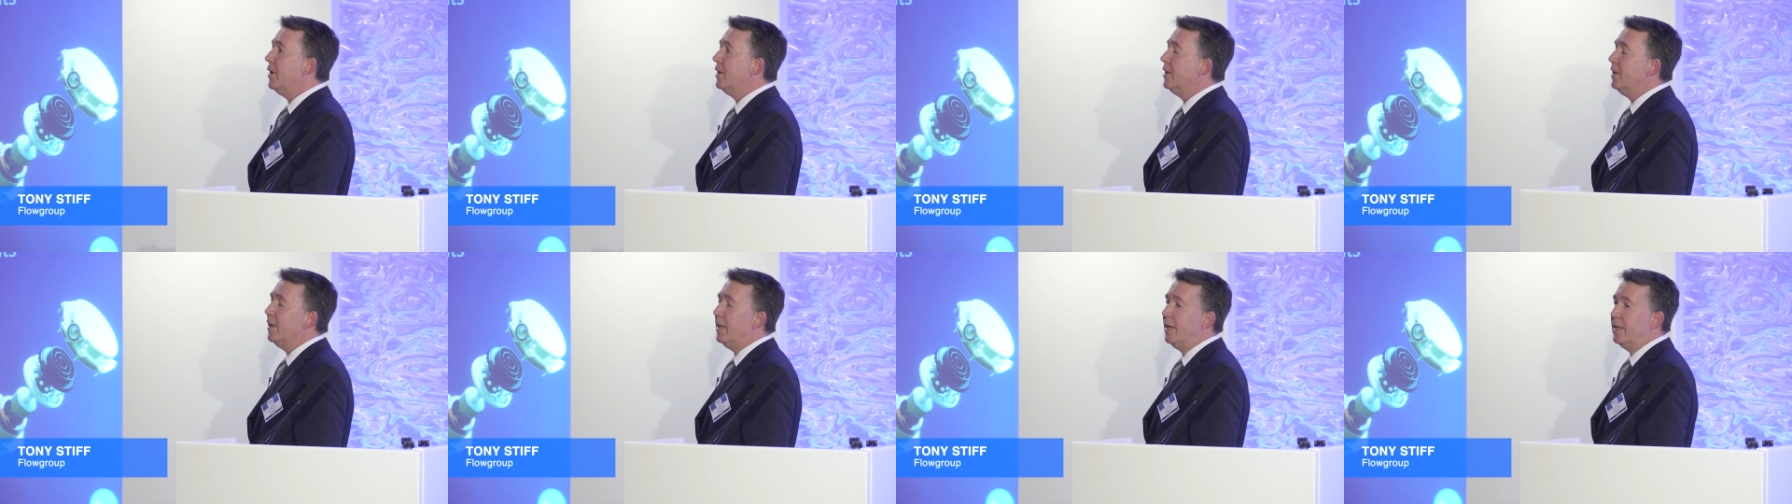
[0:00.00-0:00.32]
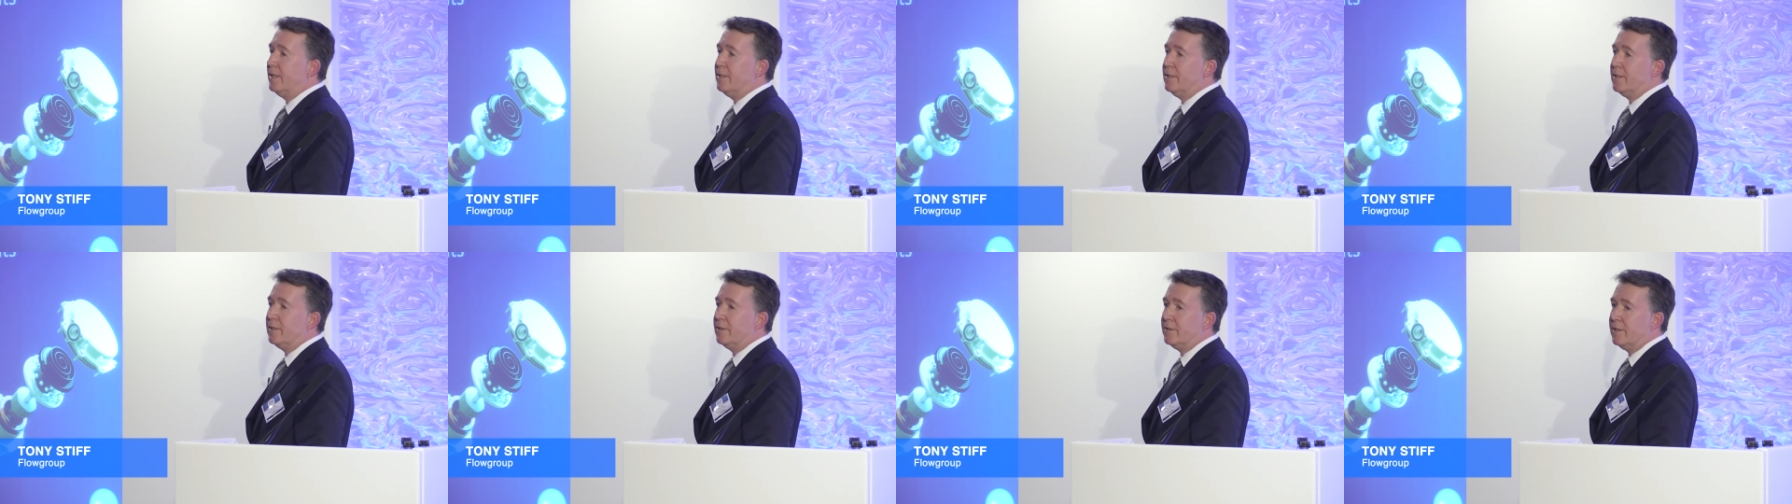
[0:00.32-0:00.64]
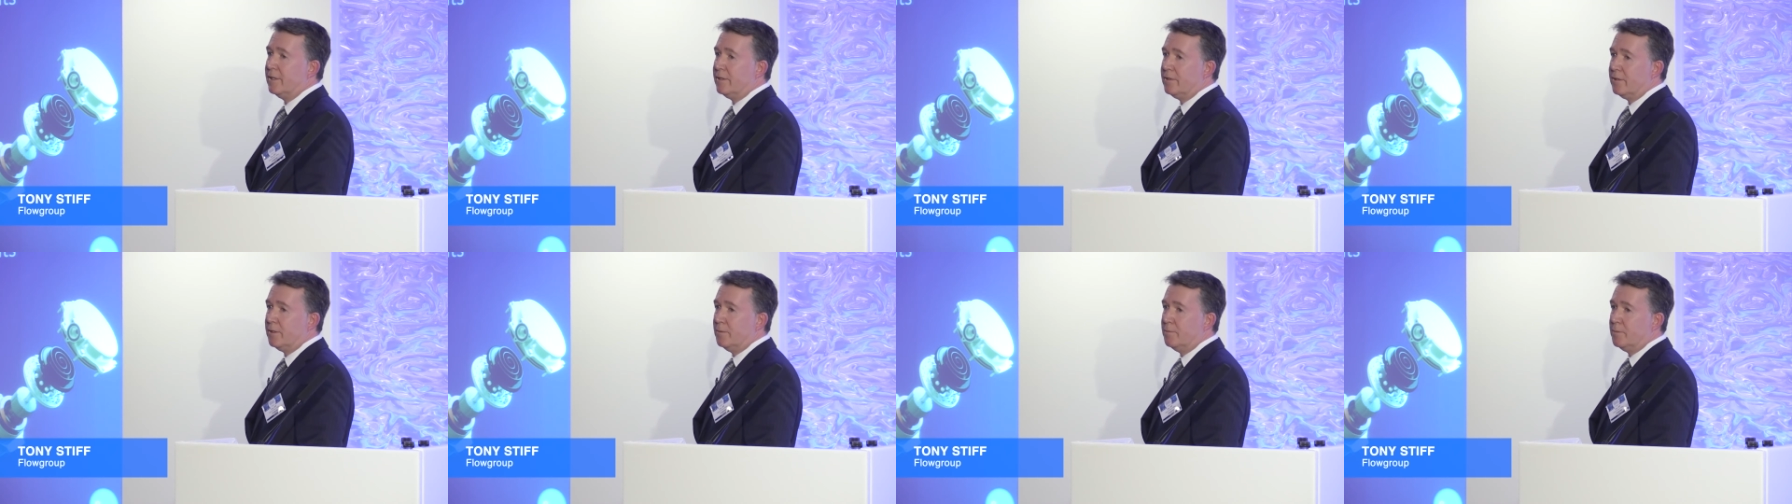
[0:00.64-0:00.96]
your heating
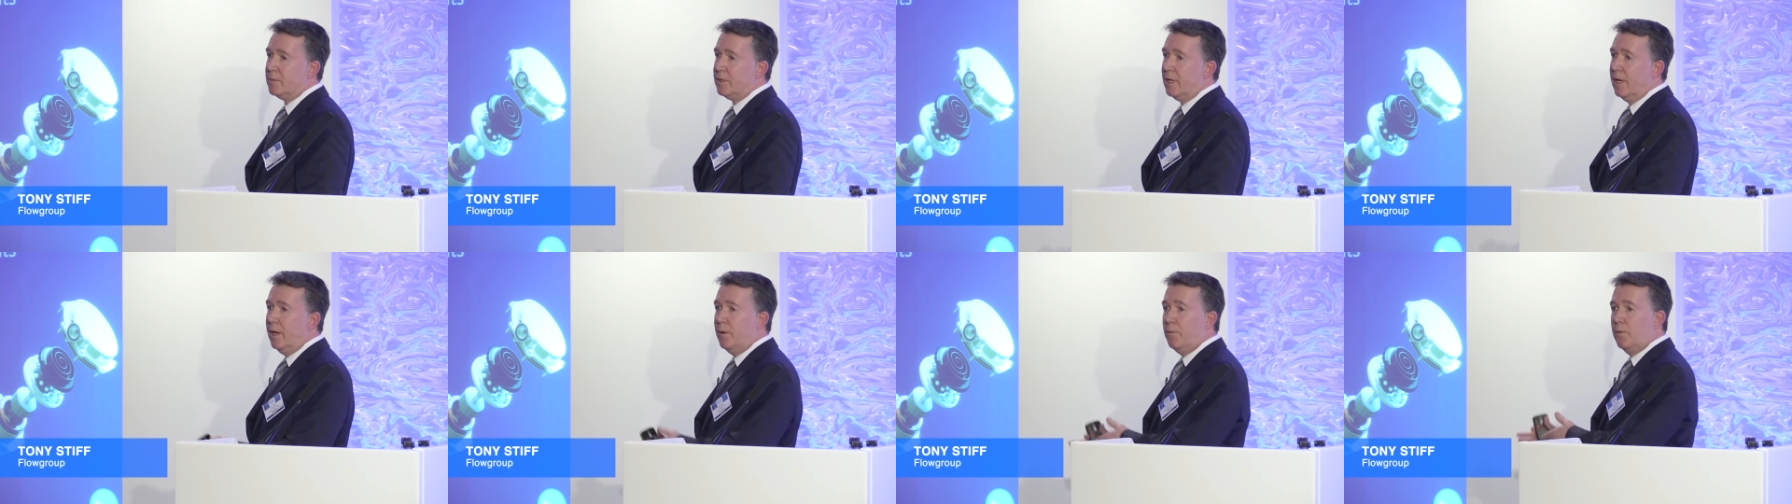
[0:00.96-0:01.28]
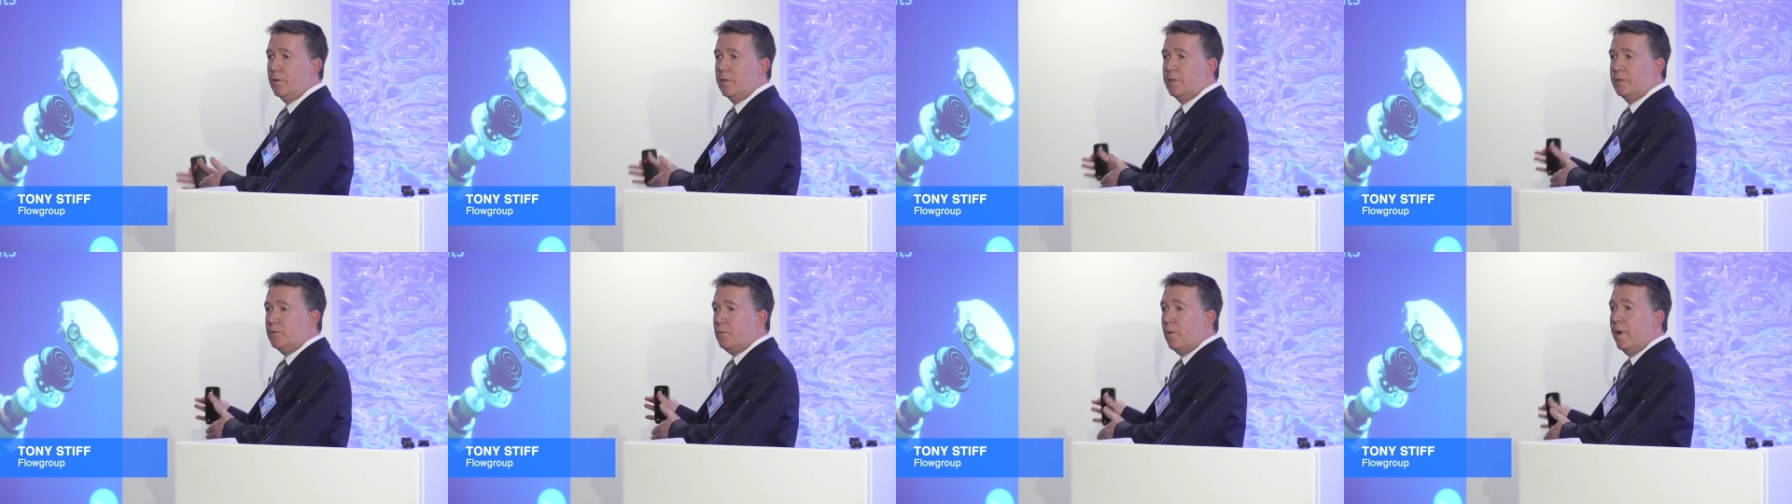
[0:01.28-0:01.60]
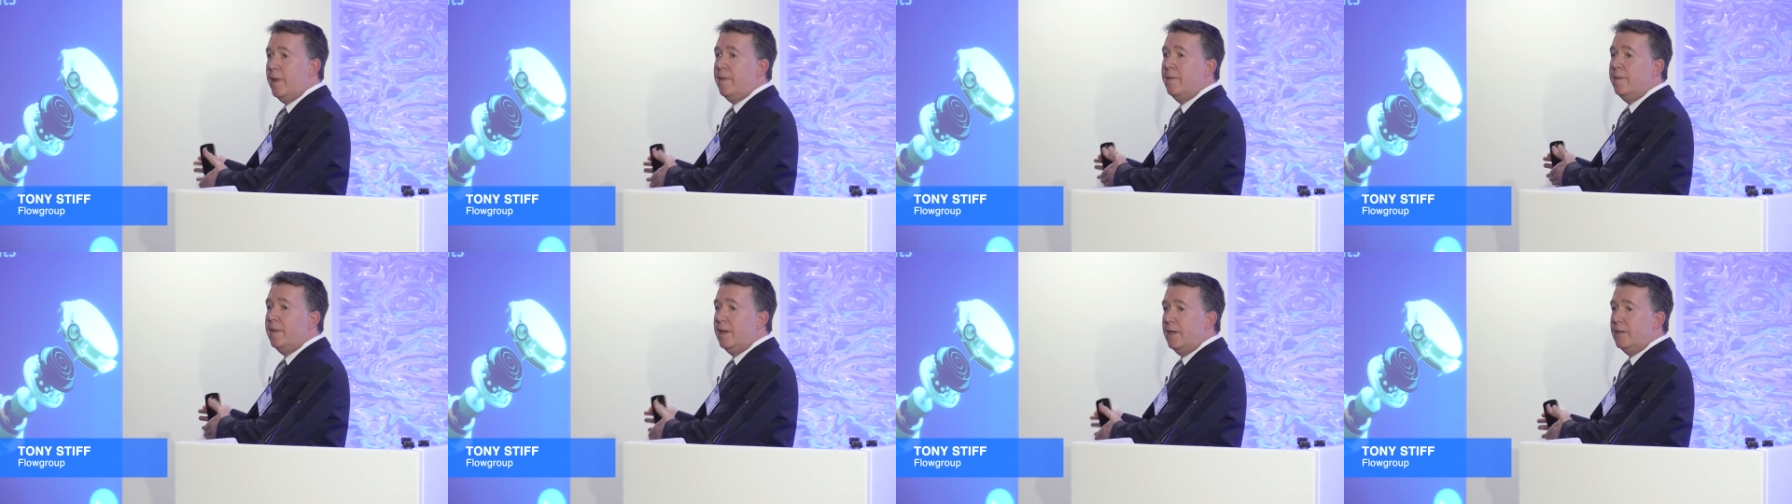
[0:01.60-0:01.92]
systems. It's
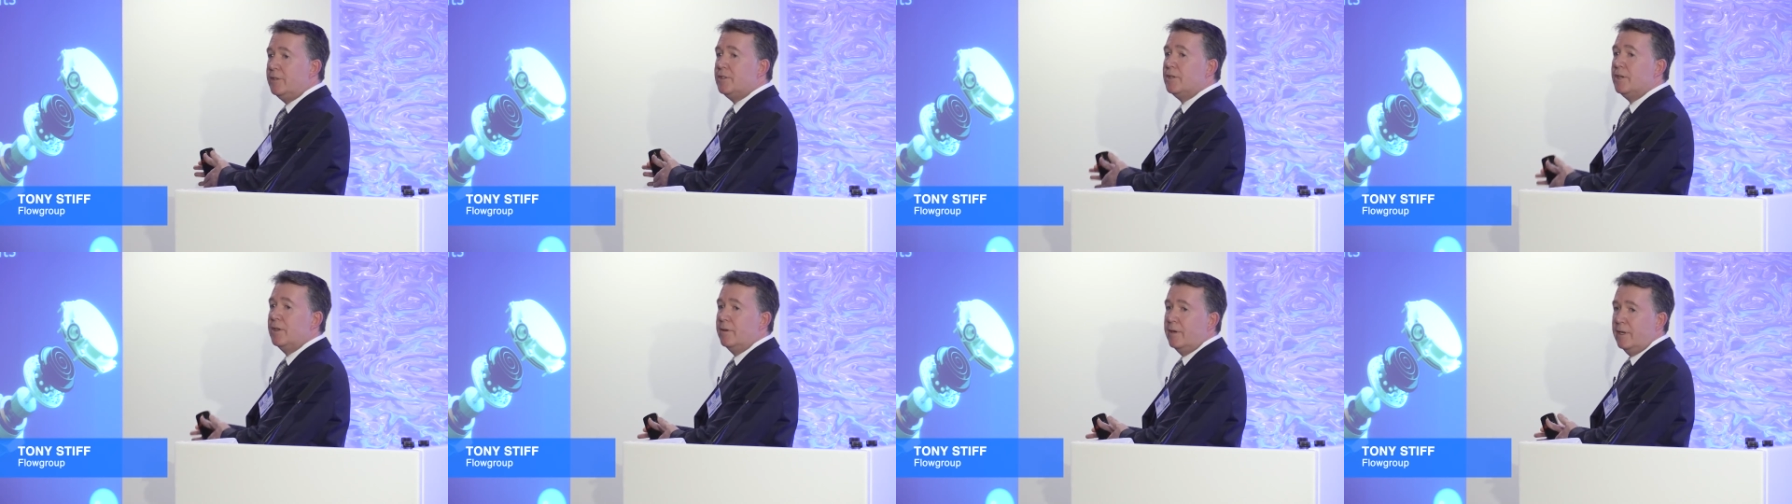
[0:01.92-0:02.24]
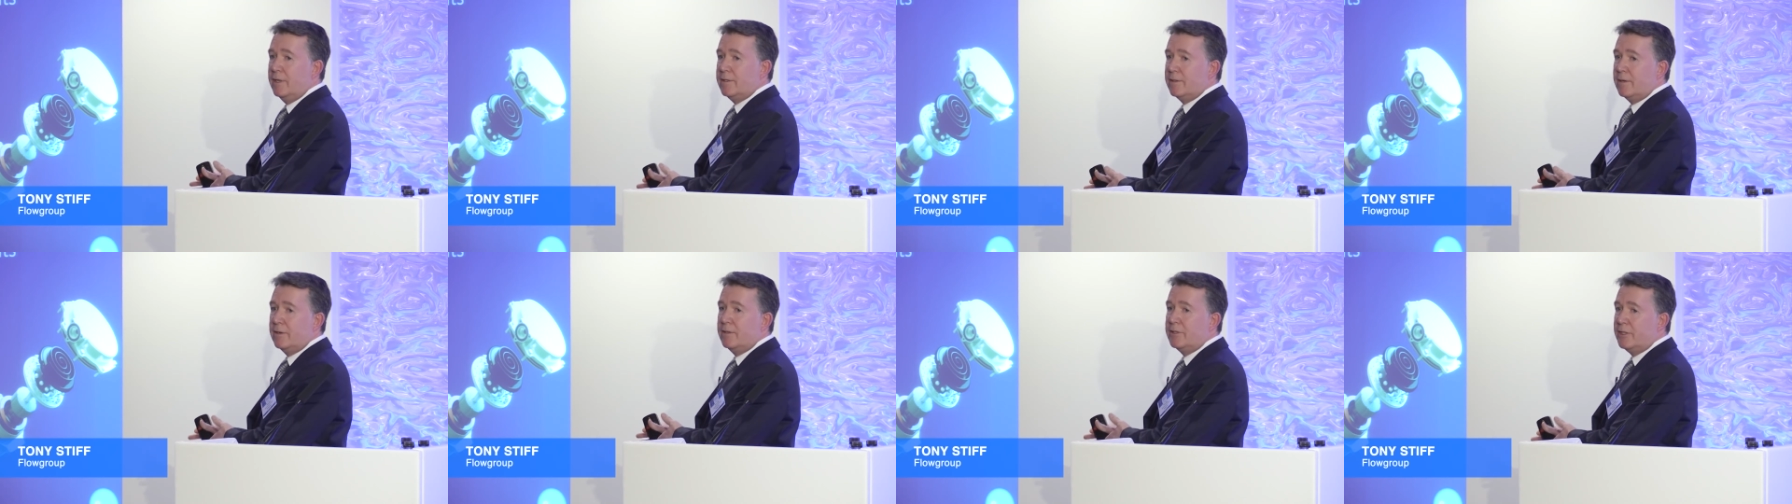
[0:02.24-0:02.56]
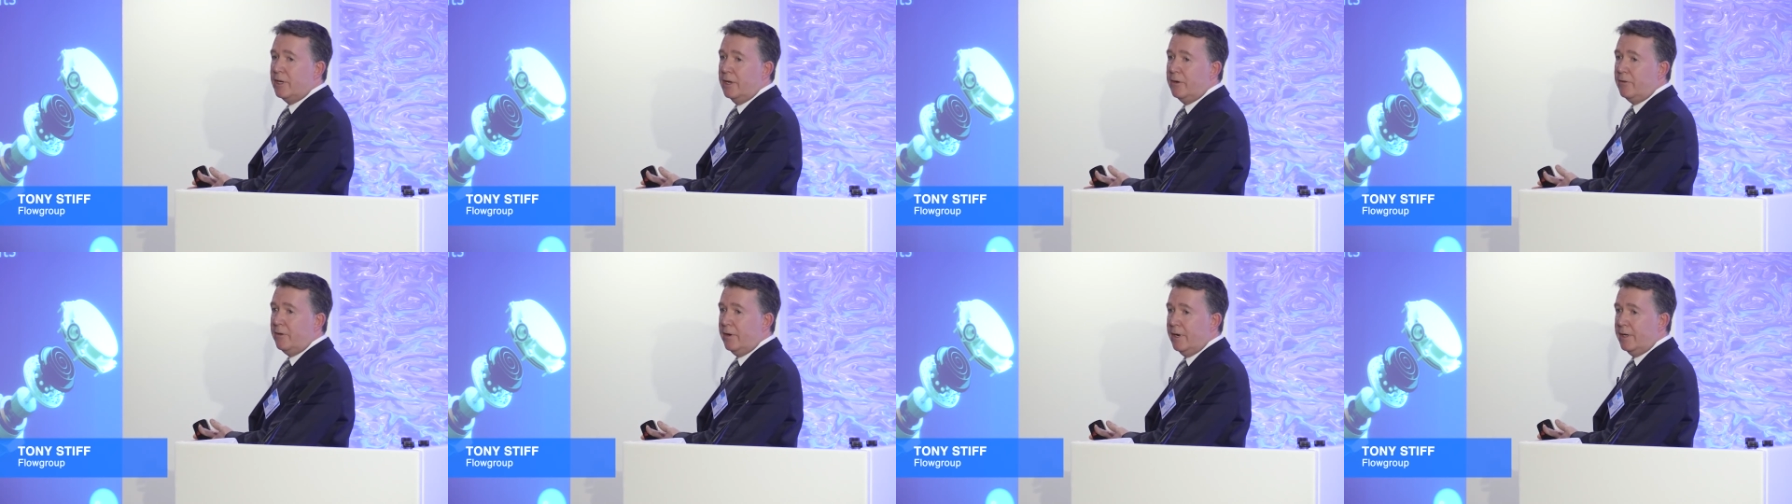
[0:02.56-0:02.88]
when these units are
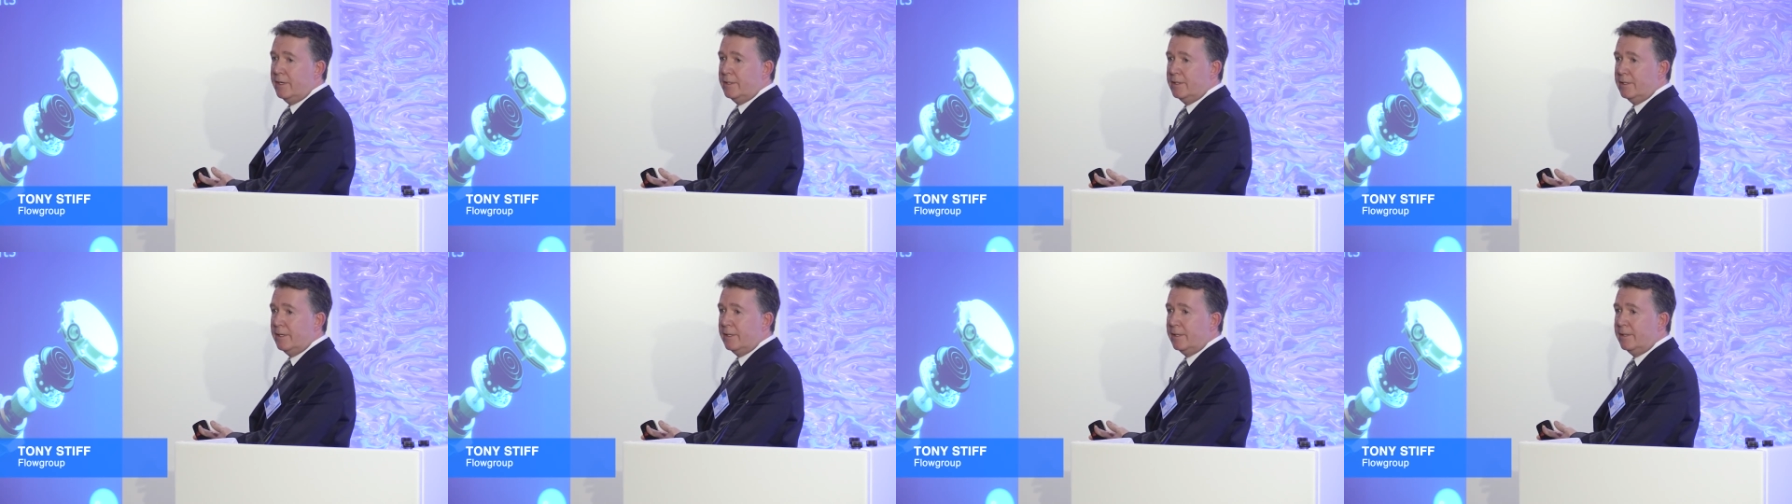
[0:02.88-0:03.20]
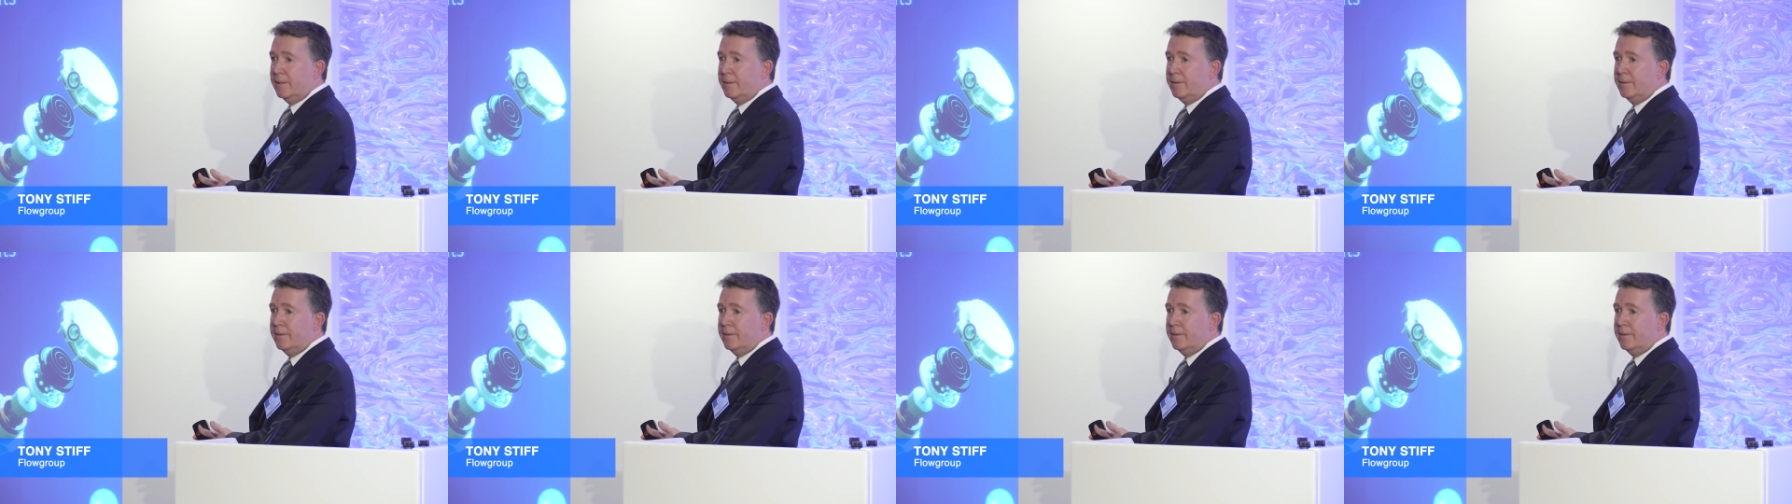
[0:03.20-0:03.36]
generating.